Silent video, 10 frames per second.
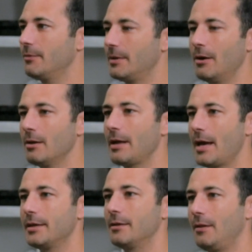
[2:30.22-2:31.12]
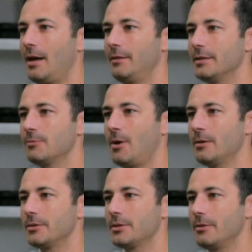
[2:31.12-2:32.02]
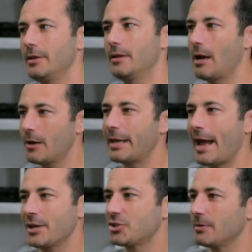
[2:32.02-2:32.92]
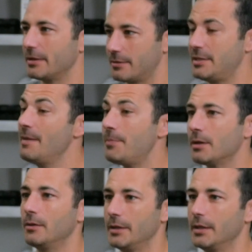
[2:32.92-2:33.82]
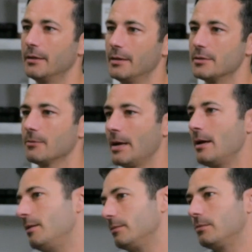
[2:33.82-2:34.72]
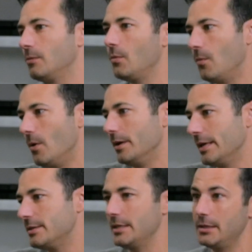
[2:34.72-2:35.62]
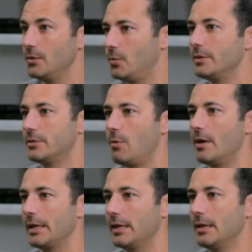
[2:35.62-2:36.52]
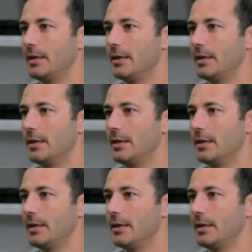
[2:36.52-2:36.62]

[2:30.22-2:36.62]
we are adding a lot less water. So our cask strength typically is around 118 to 120.